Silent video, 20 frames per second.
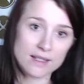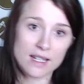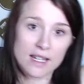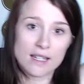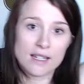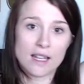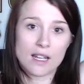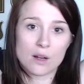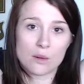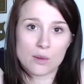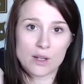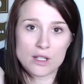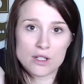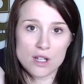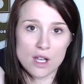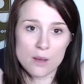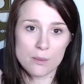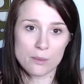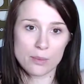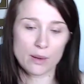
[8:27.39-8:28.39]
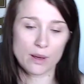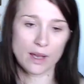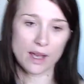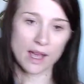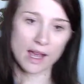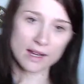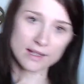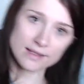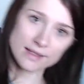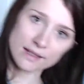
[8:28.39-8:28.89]
Inhale, reach up,
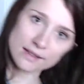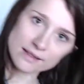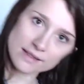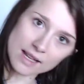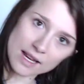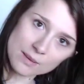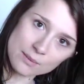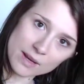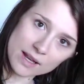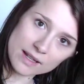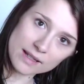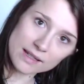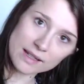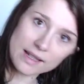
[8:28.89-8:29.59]
exhale, side bend.